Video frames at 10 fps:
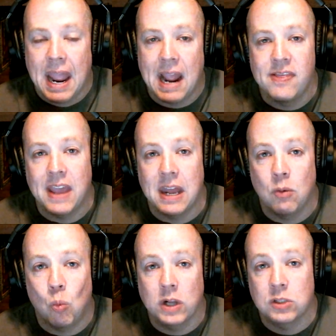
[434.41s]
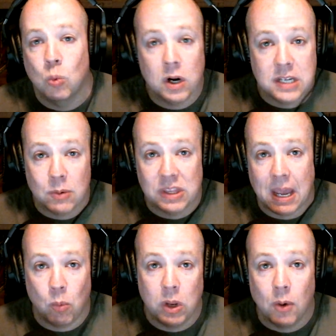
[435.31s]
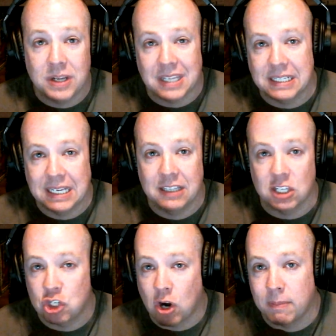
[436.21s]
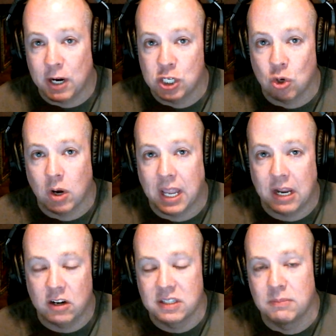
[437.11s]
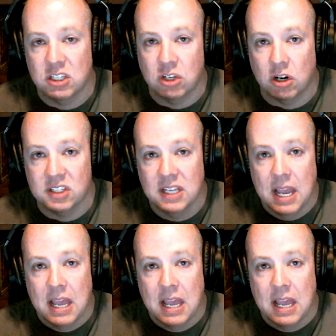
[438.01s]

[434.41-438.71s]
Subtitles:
And then once we're done with that, we always like to get the strawberry shortcake or some desserts